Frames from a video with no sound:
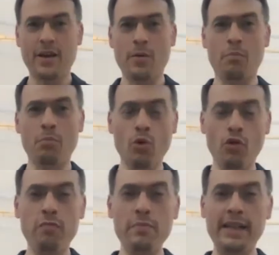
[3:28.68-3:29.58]

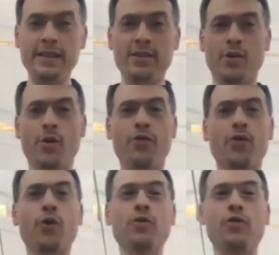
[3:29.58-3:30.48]
movement of
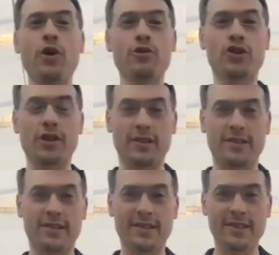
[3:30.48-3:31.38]

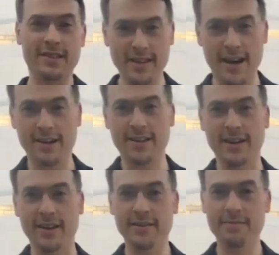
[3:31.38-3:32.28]
convergence
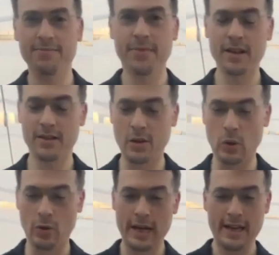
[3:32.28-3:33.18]
starting.
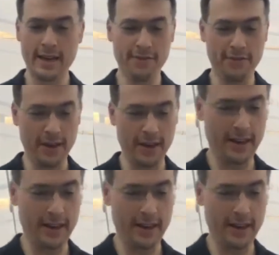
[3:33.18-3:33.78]
So if we